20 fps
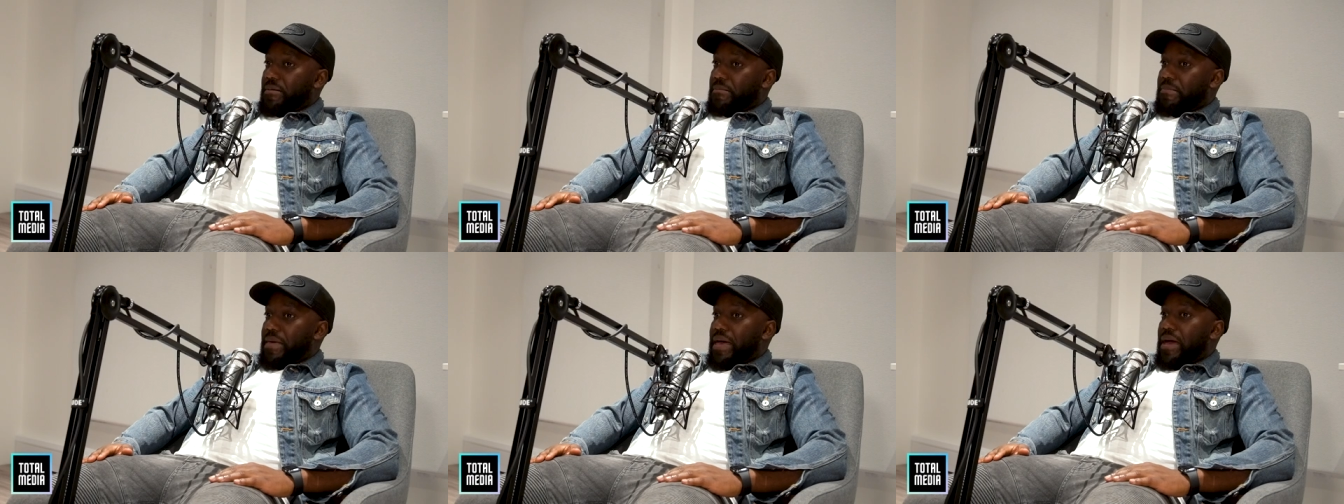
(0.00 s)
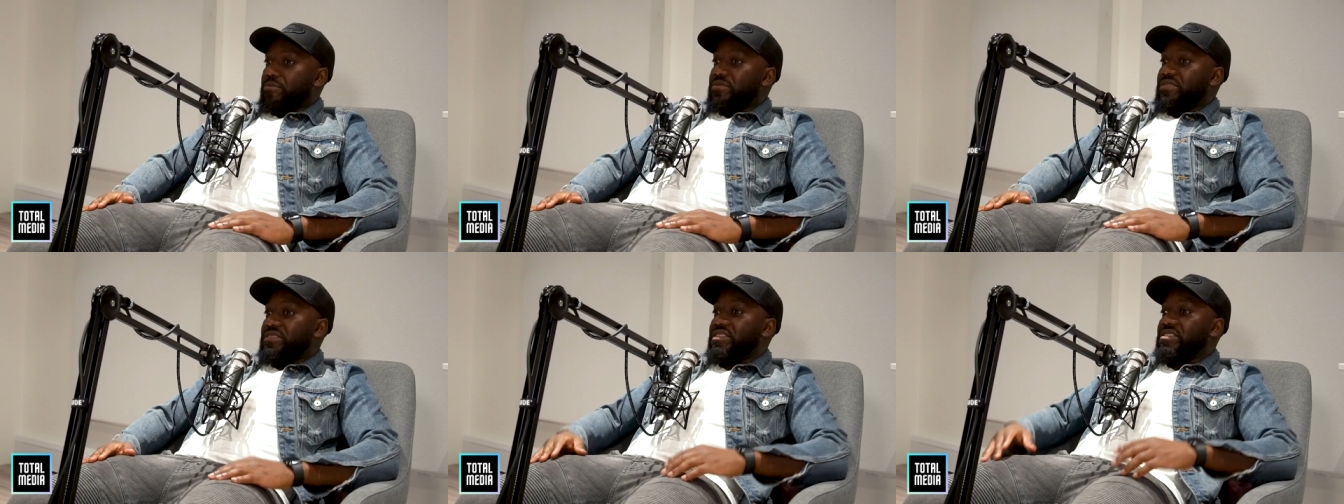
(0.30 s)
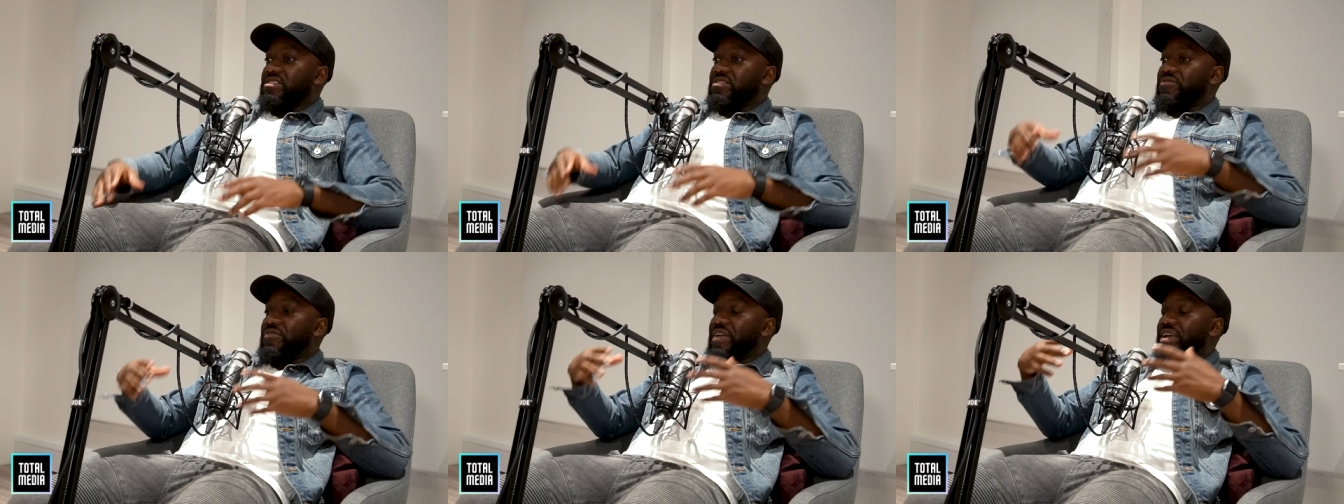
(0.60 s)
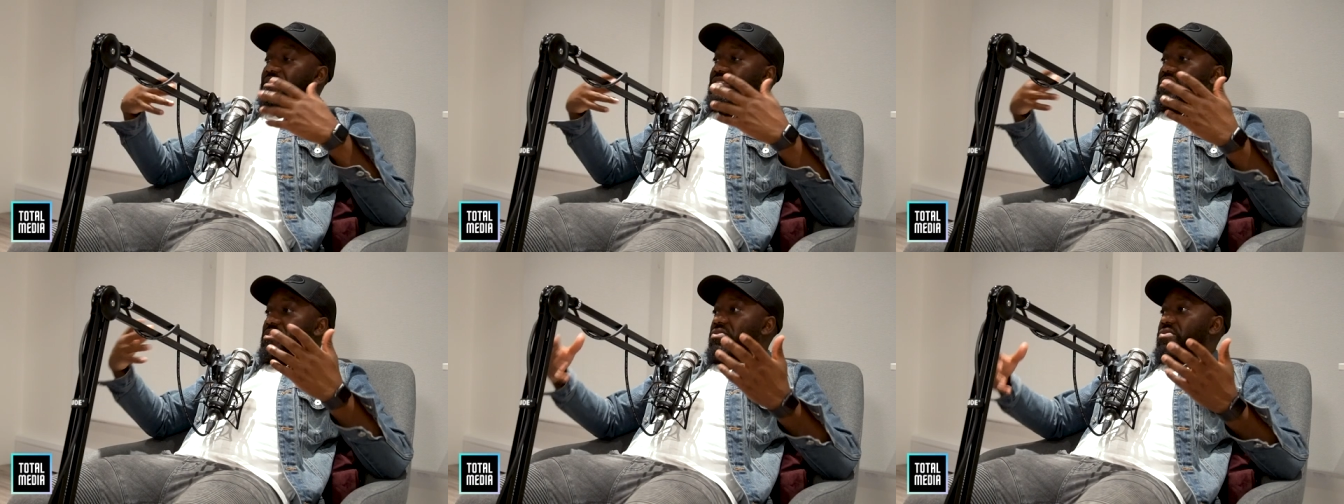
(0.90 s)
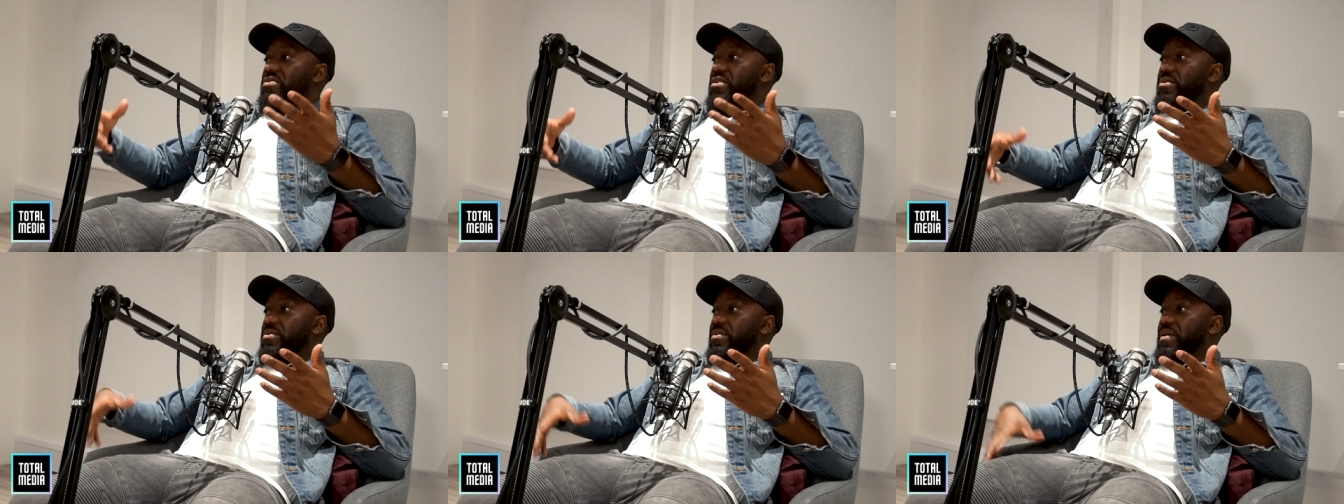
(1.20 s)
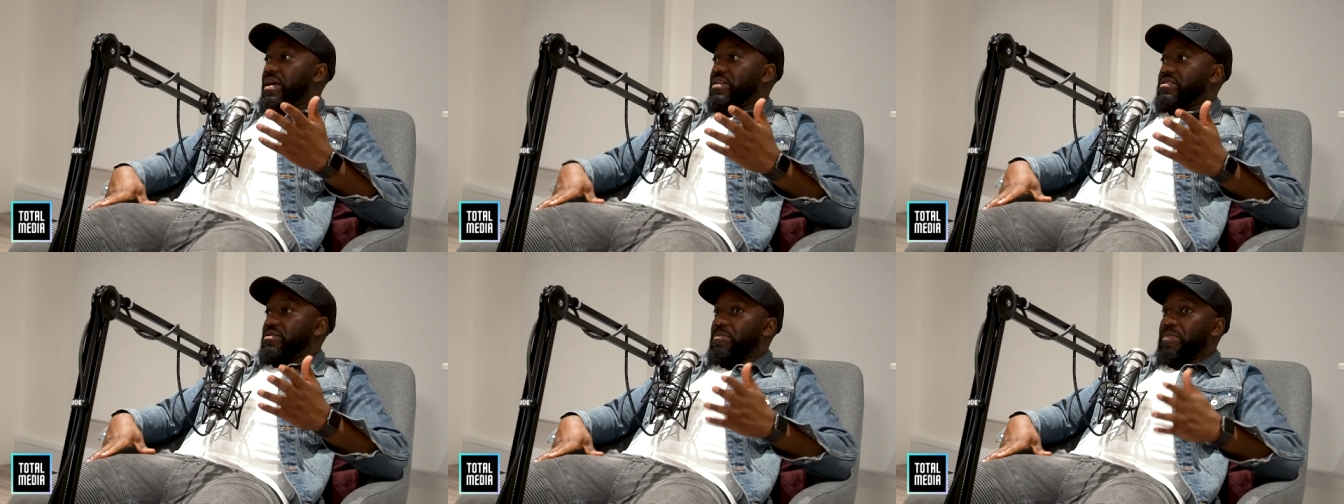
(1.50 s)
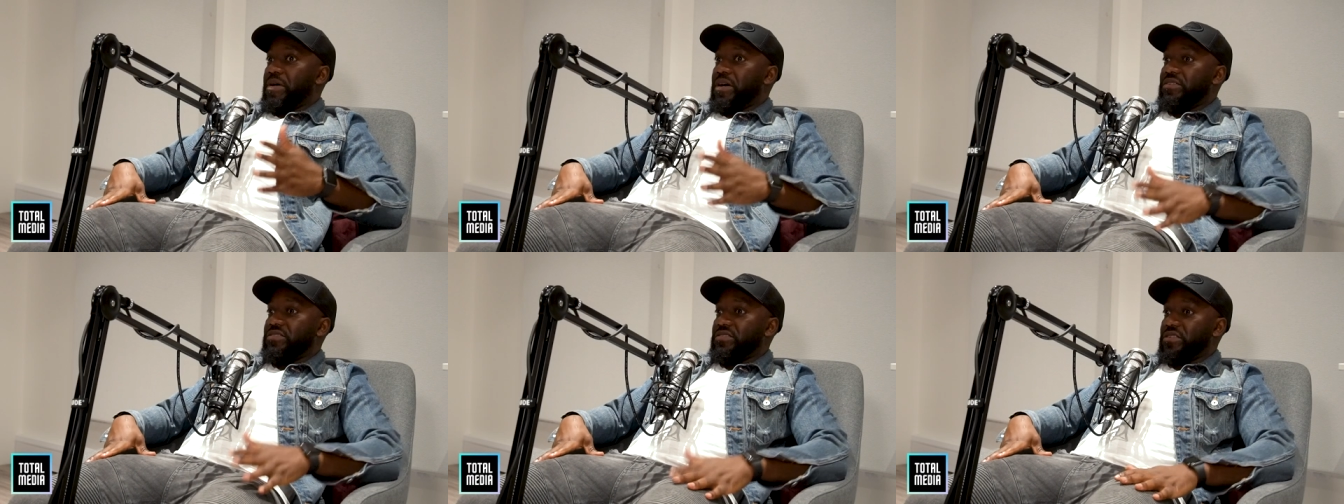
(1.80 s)
How is this affecting you though, as a
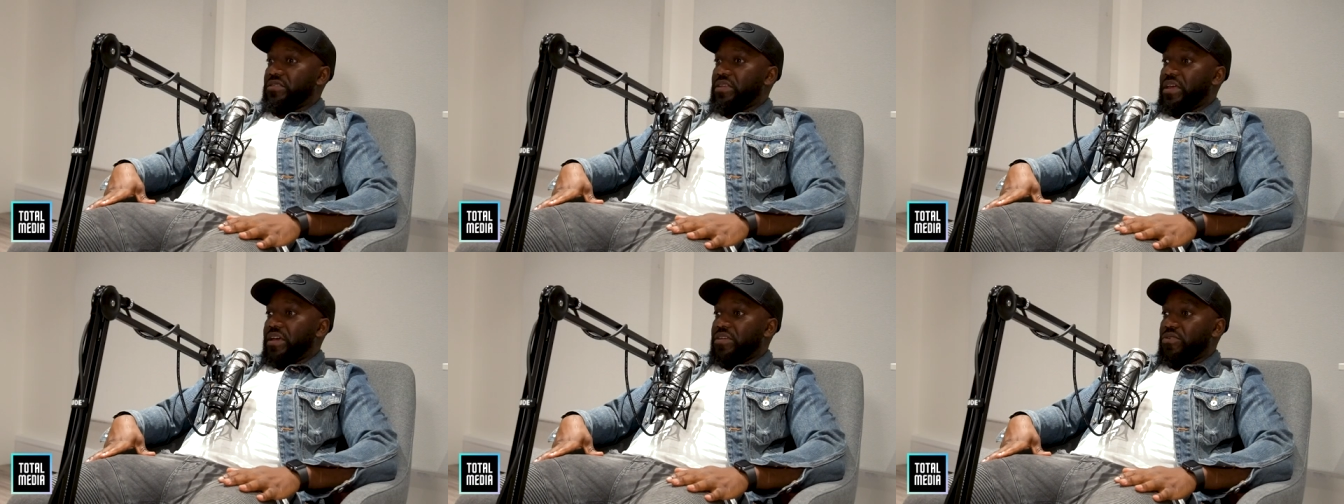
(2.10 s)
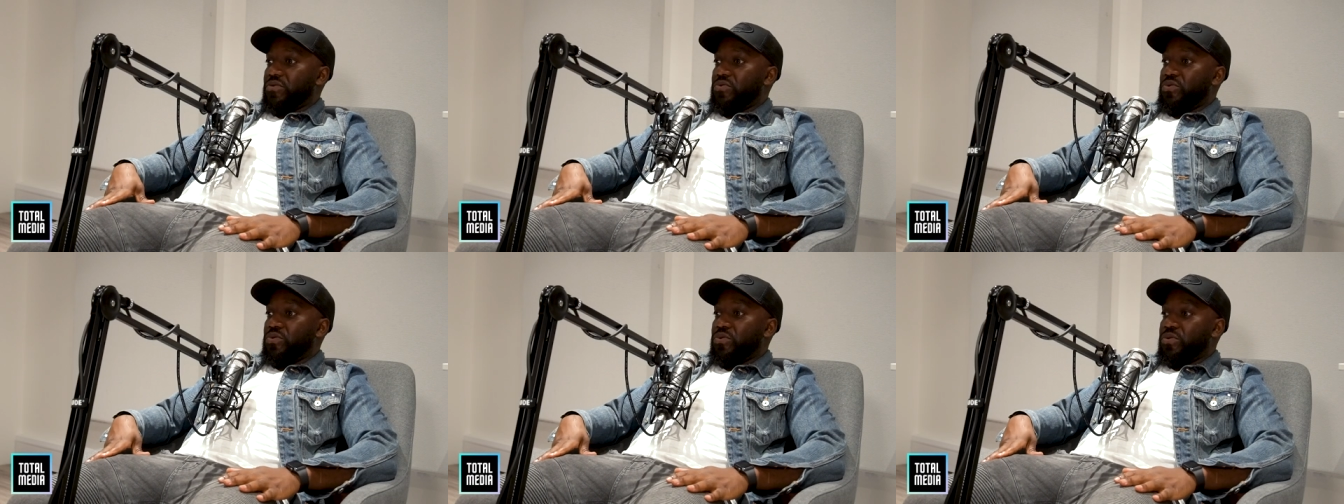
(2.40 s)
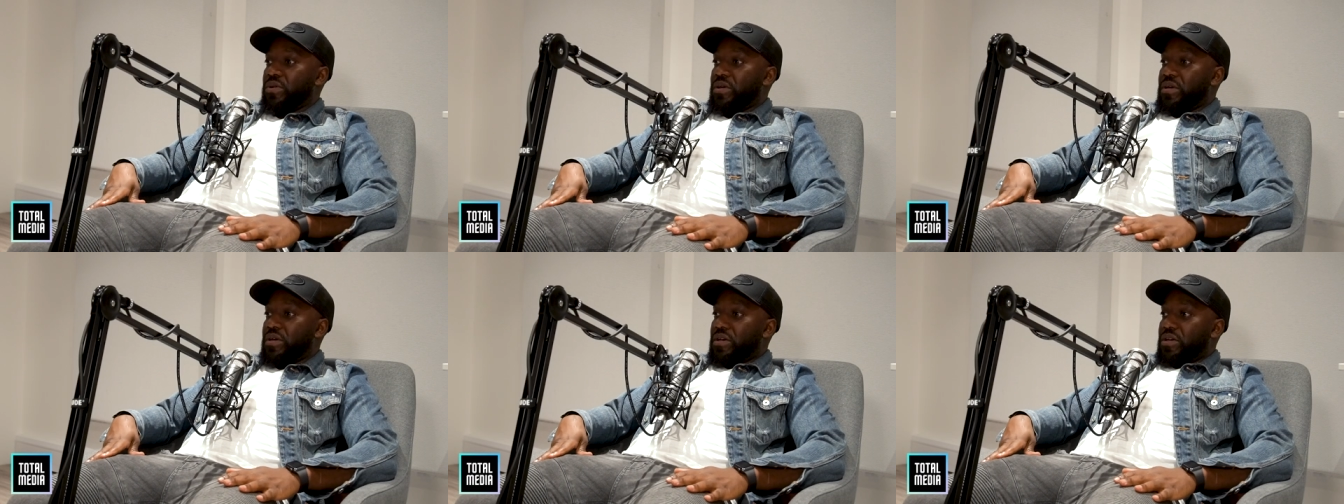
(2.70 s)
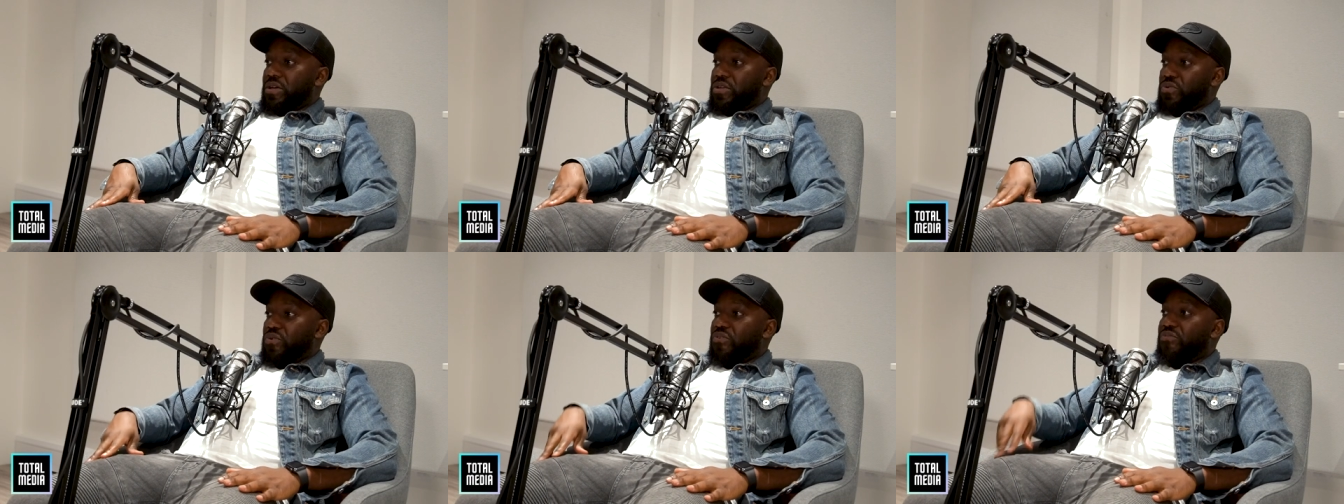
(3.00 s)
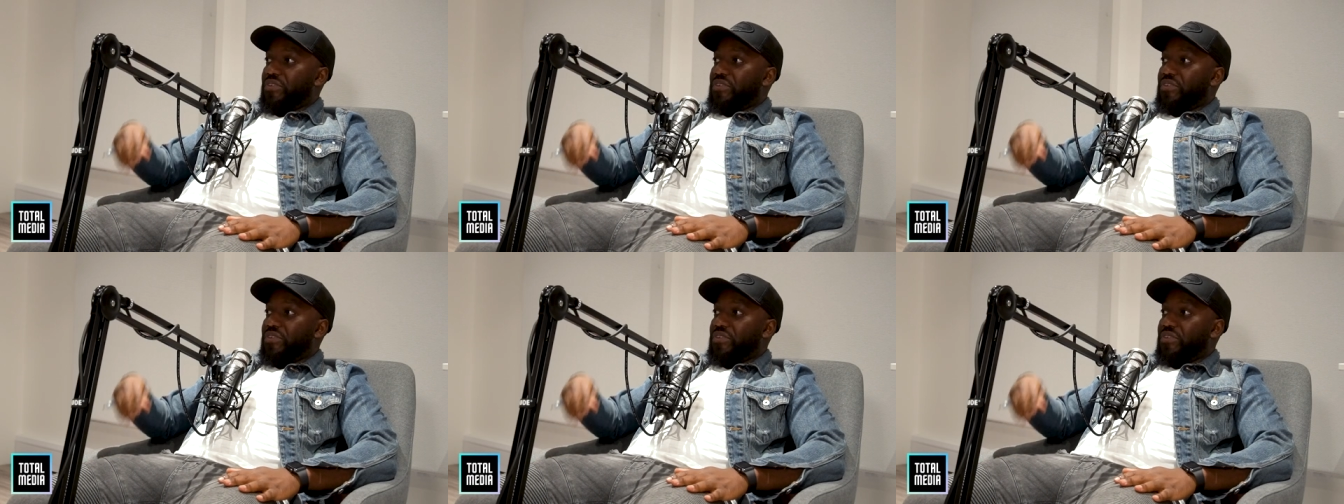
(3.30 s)
person? Like you're you're ah.